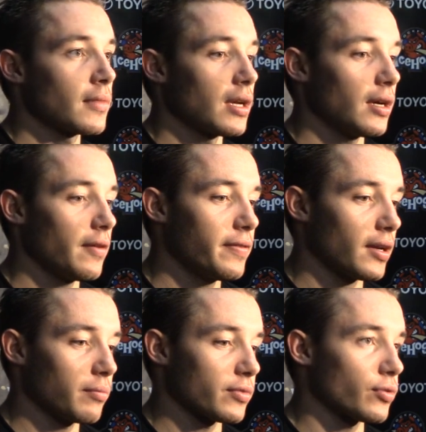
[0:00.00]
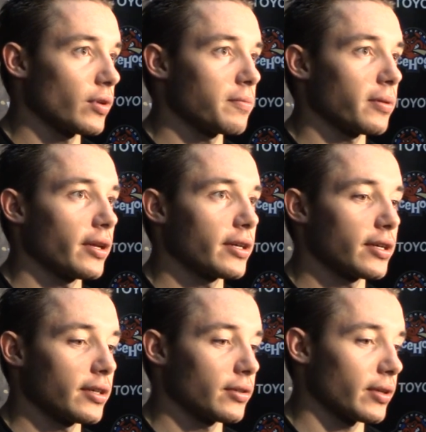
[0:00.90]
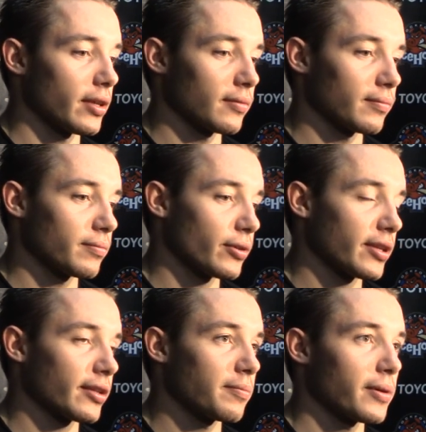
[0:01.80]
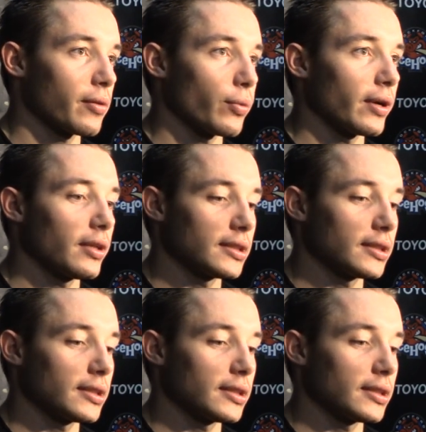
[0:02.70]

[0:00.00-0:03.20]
I think I'm a two-way player who can protect the puck well,